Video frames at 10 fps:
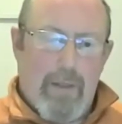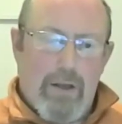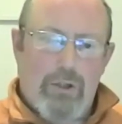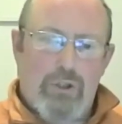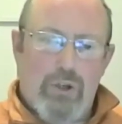
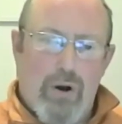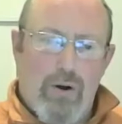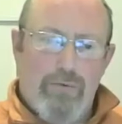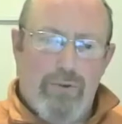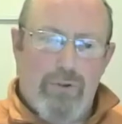
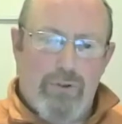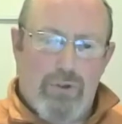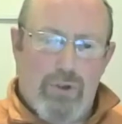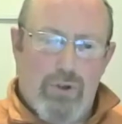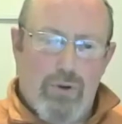served
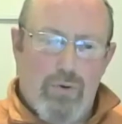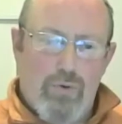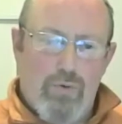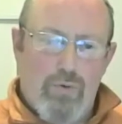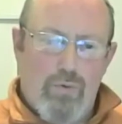
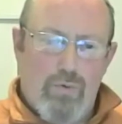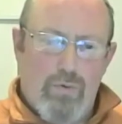to